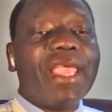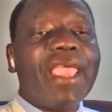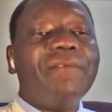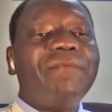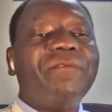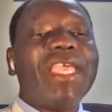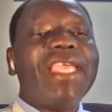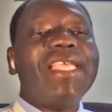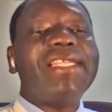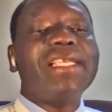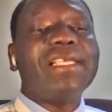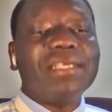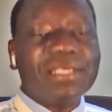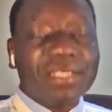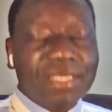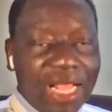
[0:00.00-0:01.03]

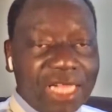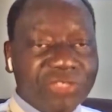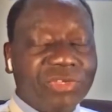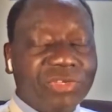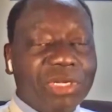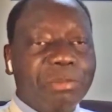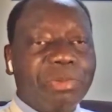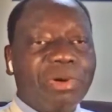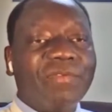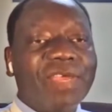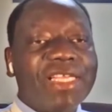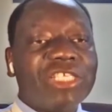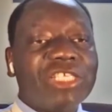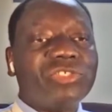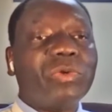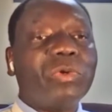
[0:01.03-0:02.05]
evading actually
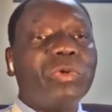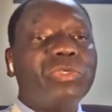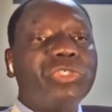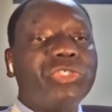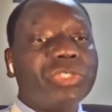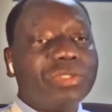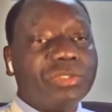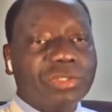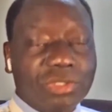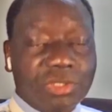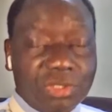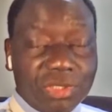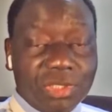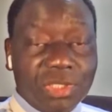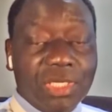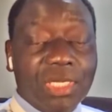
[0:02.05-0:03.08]
providing solutions.